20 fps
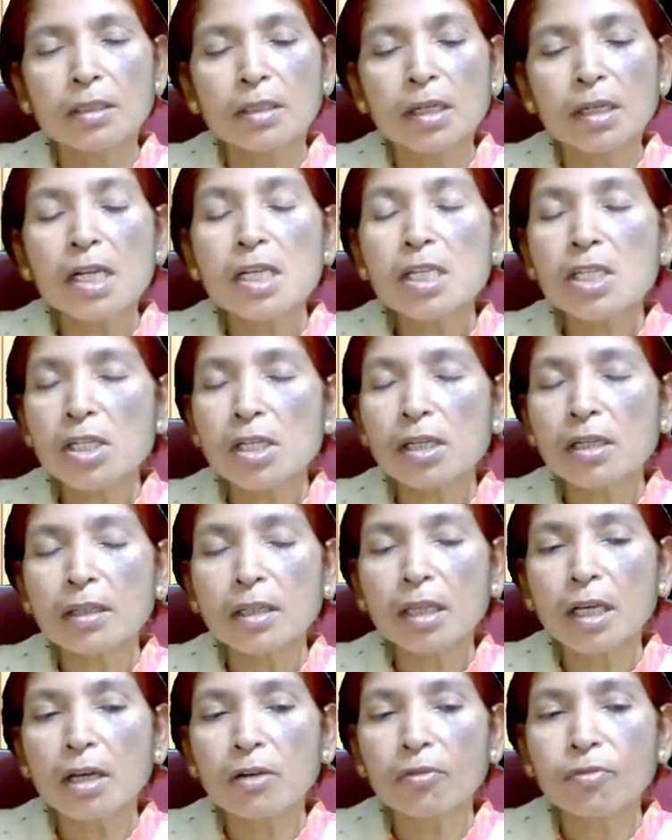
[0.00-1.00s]
culture
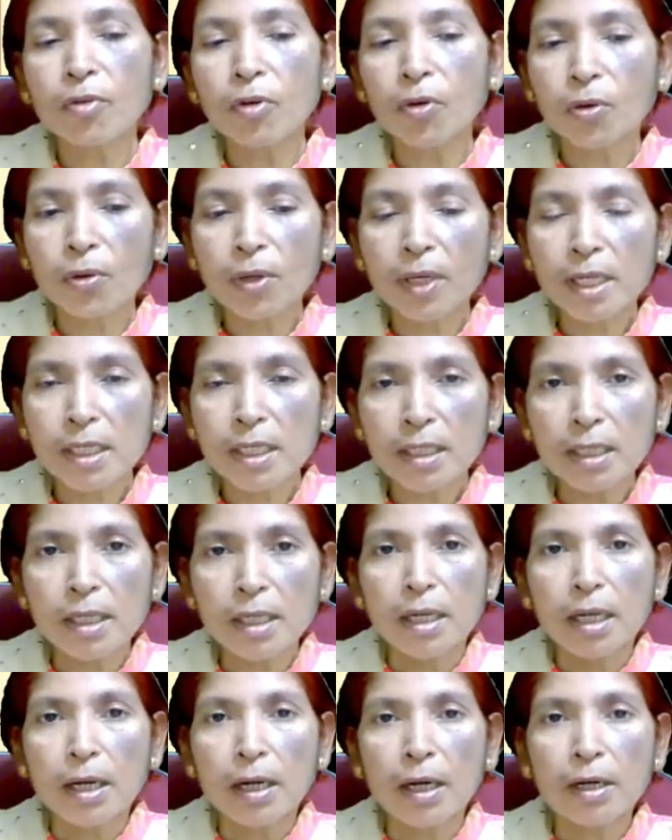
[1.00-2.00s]
they are following,
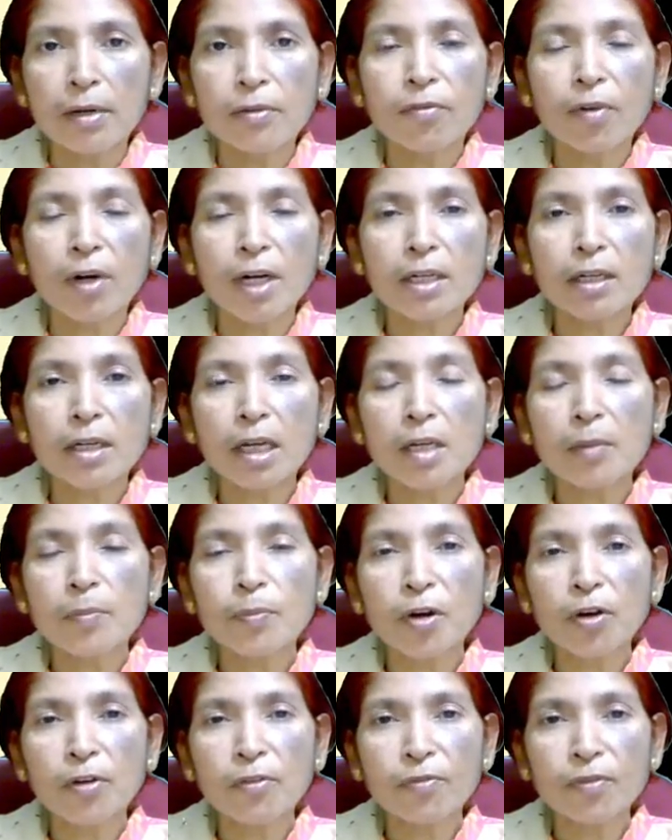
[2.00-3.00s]
and what type
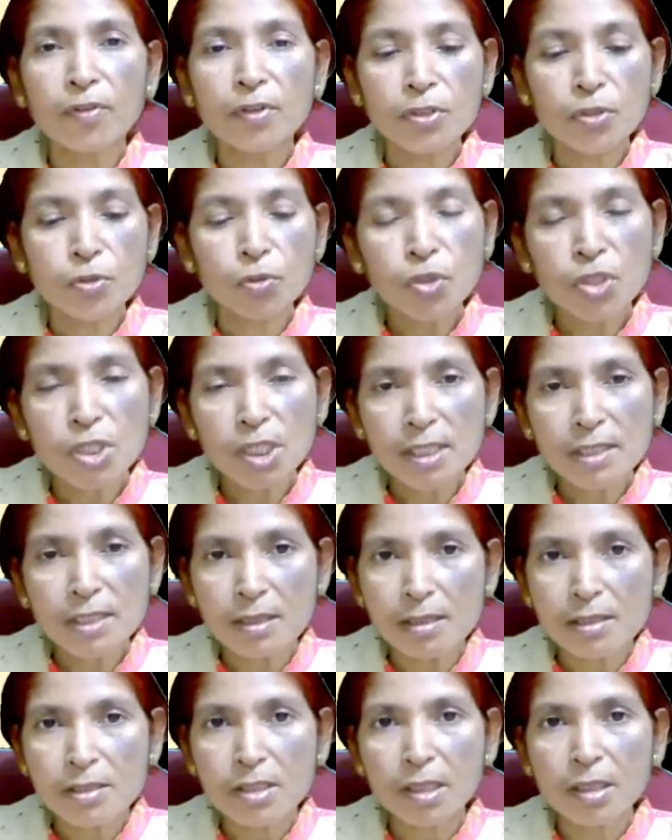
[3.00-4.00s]
of social
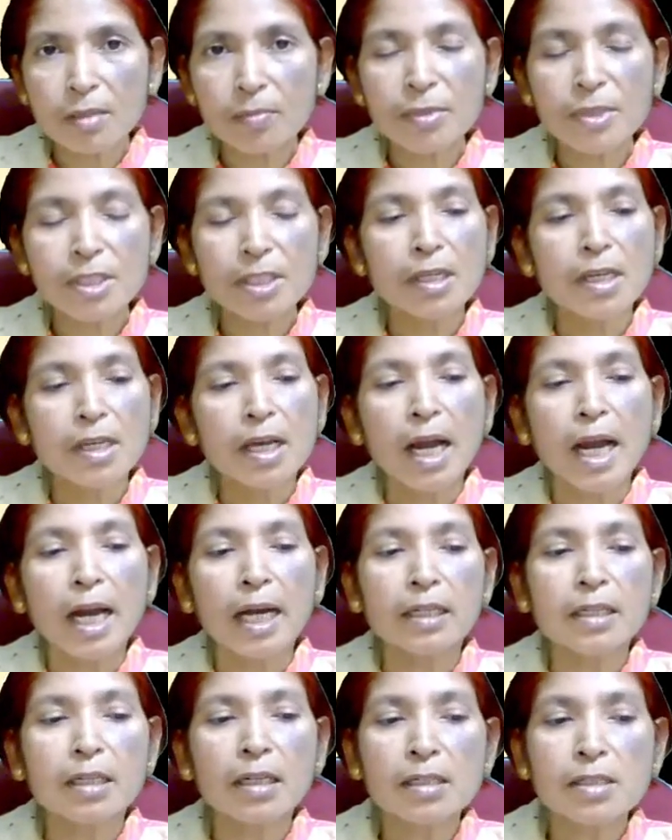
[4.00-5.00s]
systems
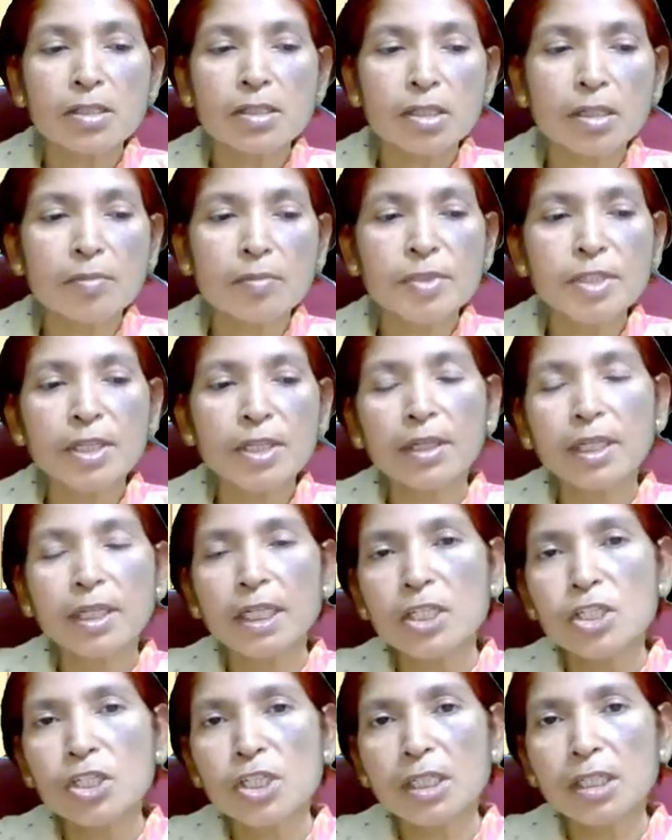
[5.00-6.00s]
and customs,
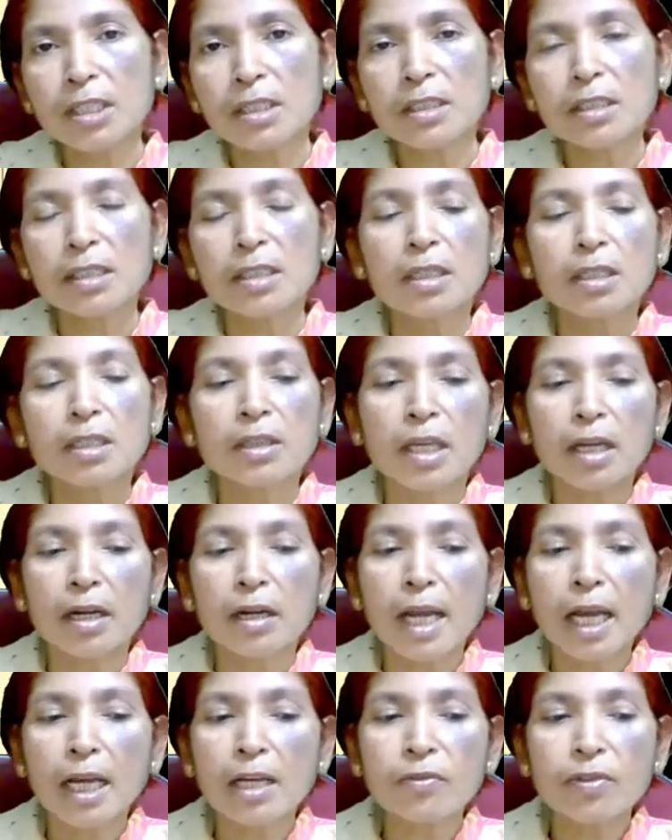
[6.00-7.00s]
religion, their
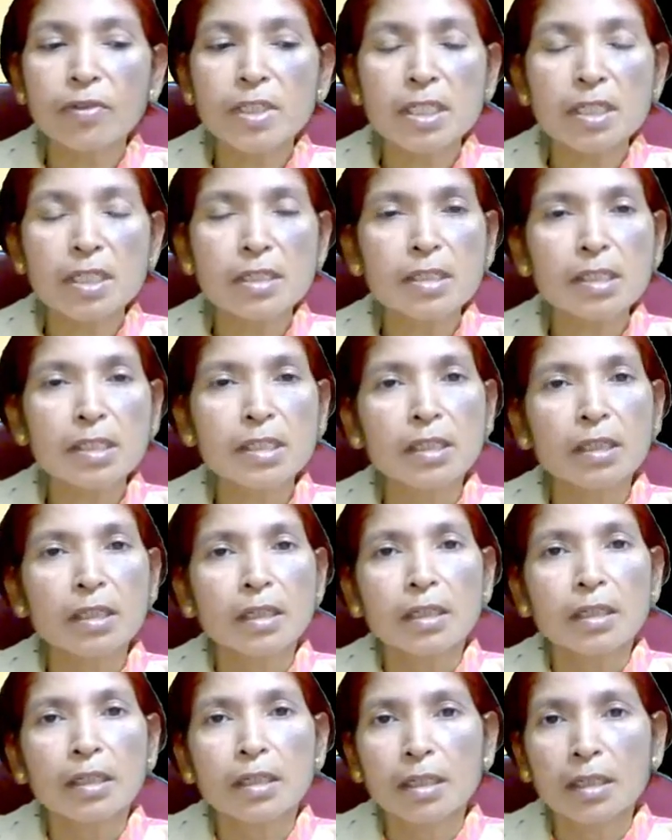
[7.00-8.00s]
languages.
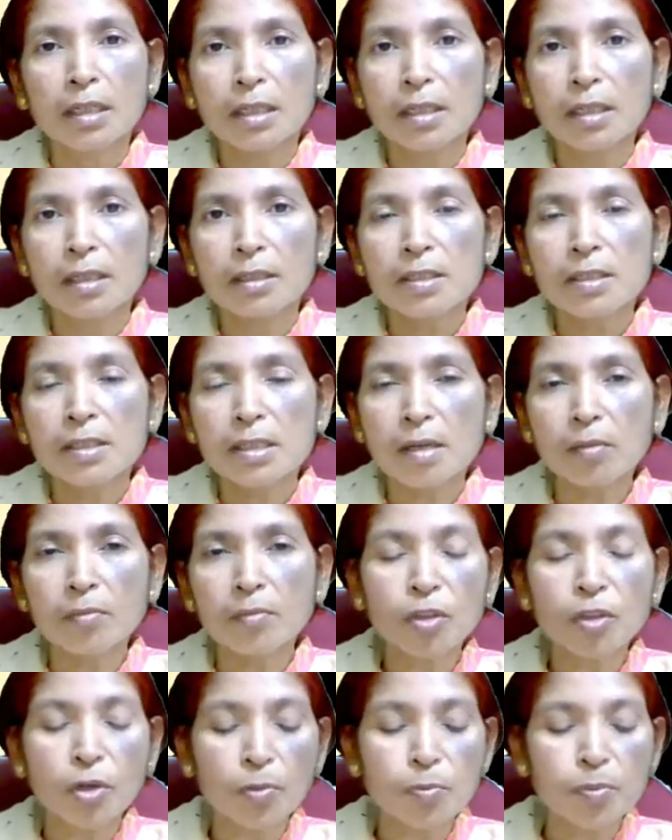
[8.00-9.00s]

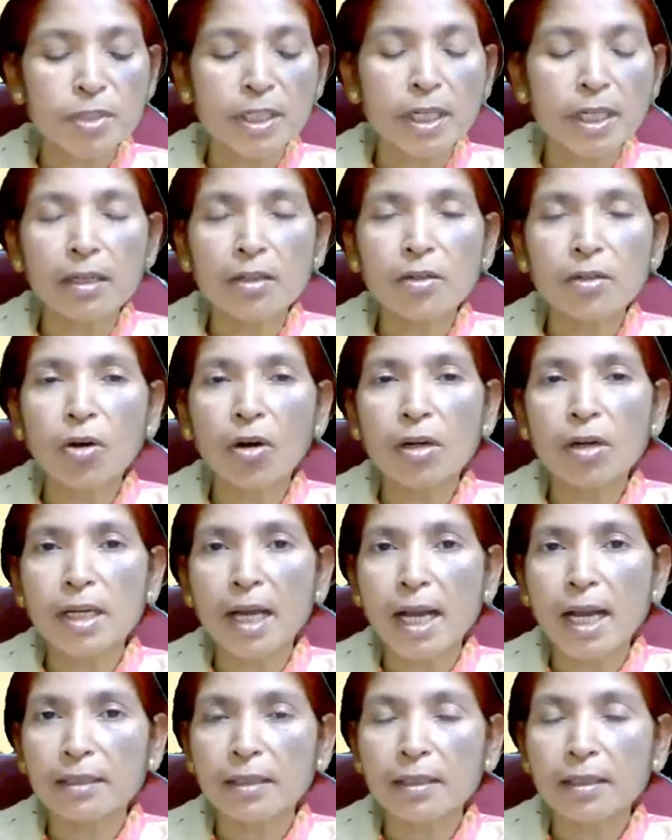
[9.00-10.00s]
Some groups are called
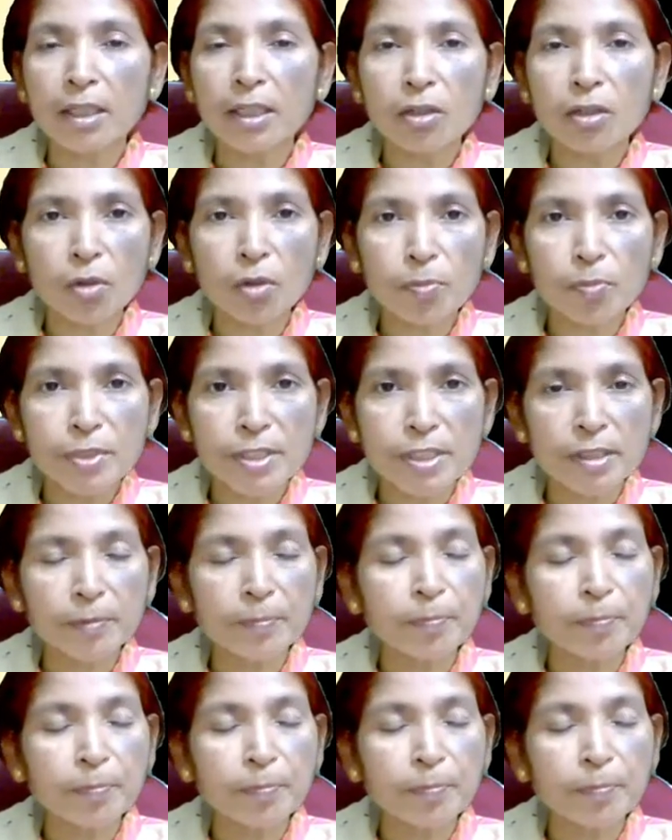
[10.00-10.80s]
ethnic groups,